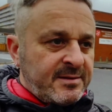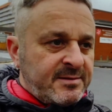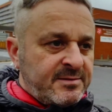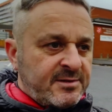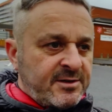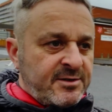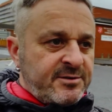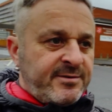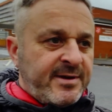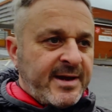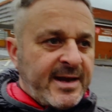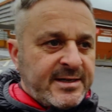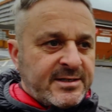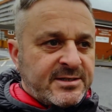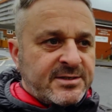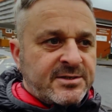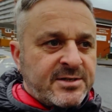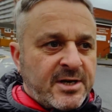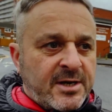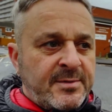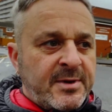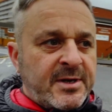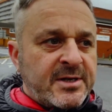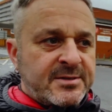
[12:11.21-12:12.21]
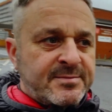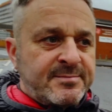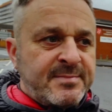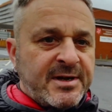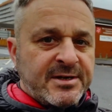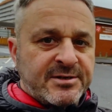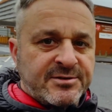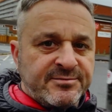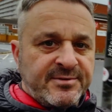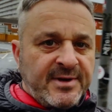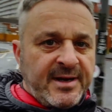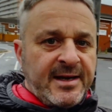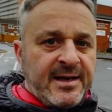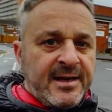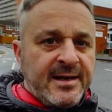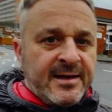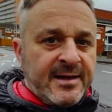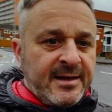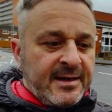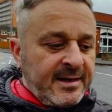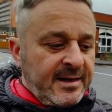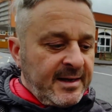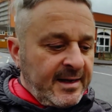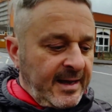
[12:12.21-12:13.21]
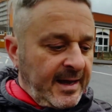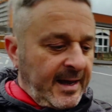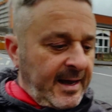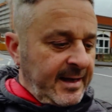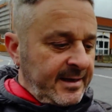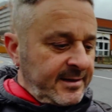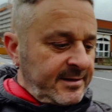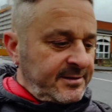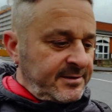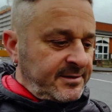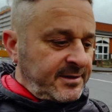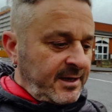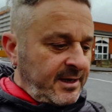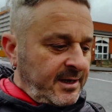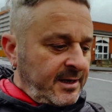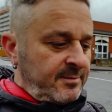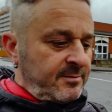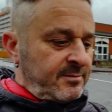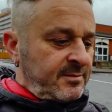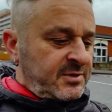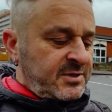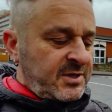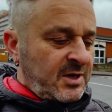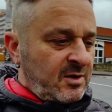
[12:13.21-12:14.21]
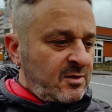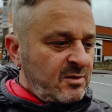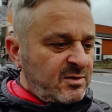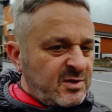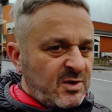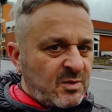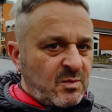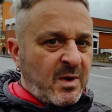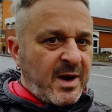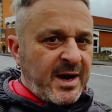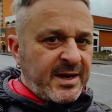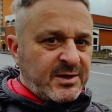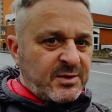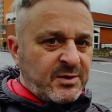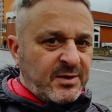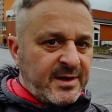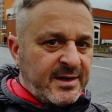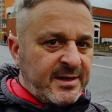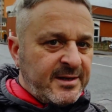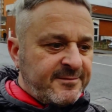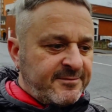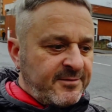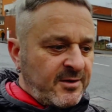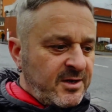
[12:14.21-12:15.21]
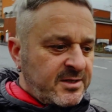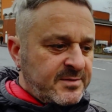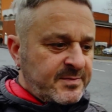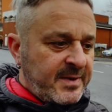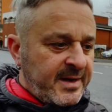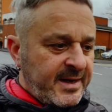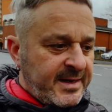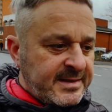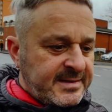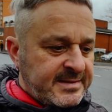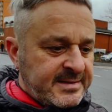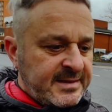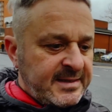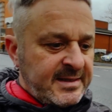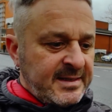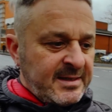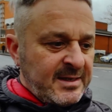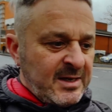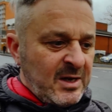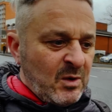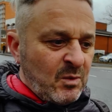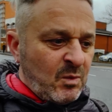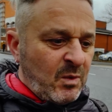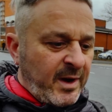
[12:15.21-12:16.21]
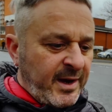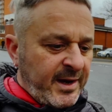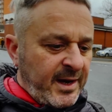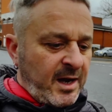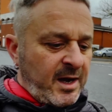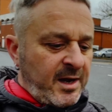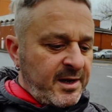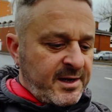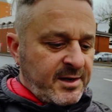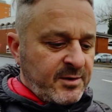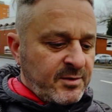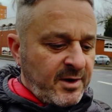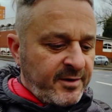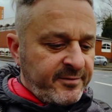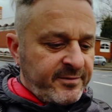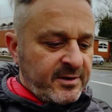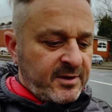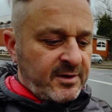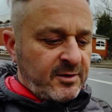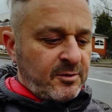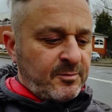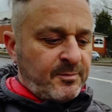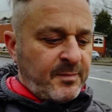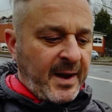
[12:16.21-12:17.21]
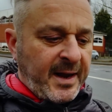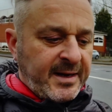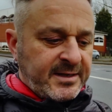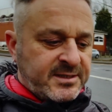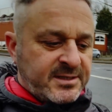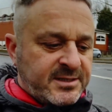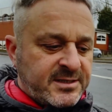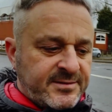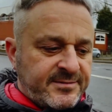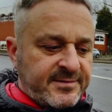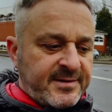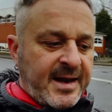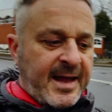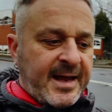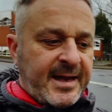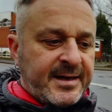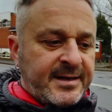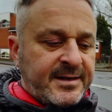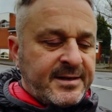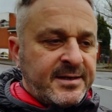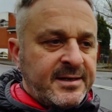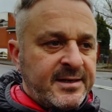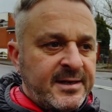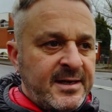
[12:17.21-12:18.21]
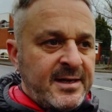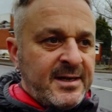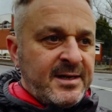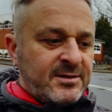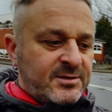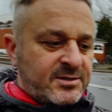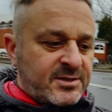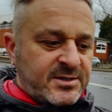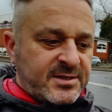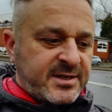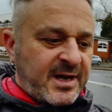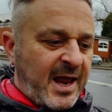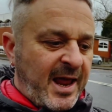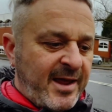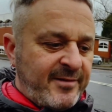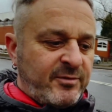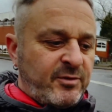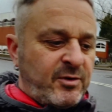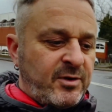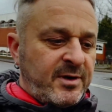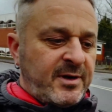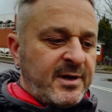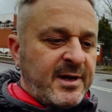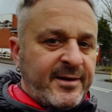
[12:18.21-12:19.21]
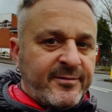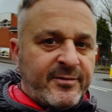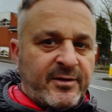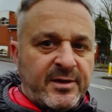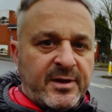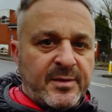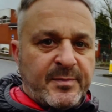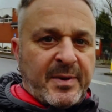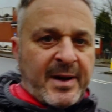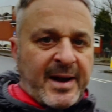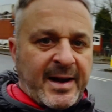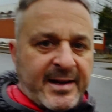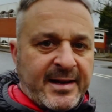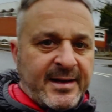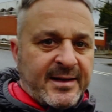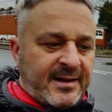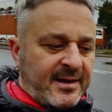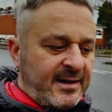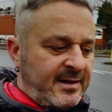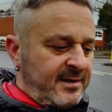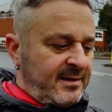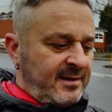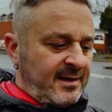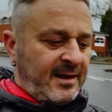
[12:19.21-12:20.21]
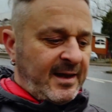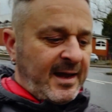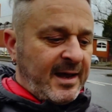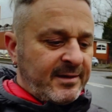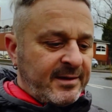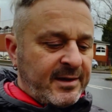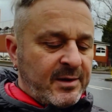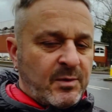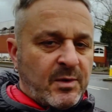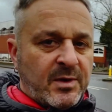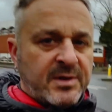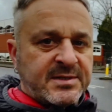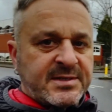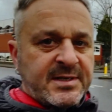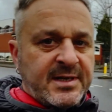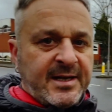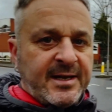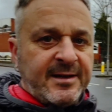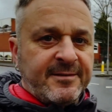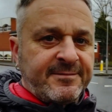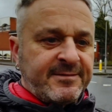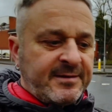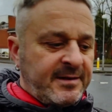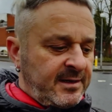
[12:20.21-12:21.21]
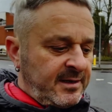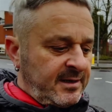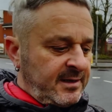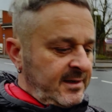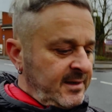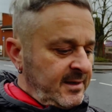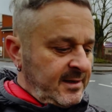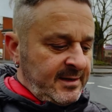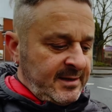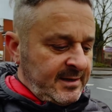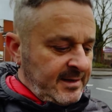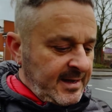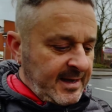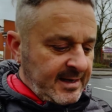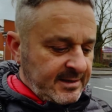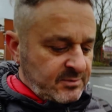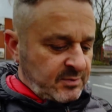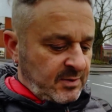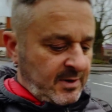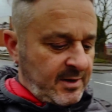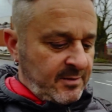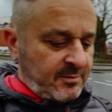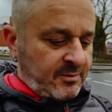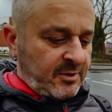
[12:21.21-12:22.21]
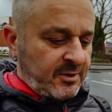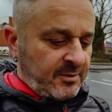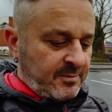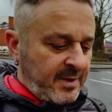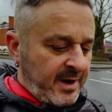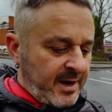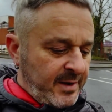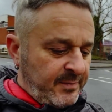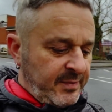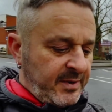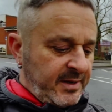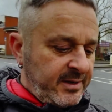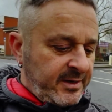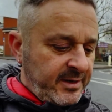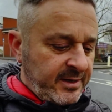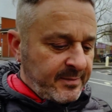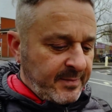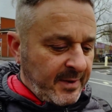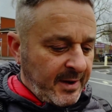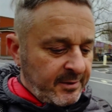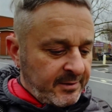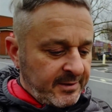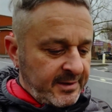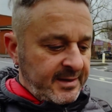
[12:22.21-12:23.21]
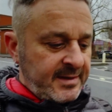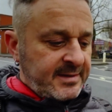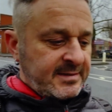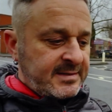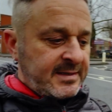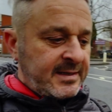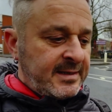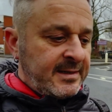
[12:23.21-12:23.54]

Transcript: creates so much misery, and so why do it in the first place? Why argue over little patches of land? Just let everyone live on the planet how they want to live. That's what my opinion about it is.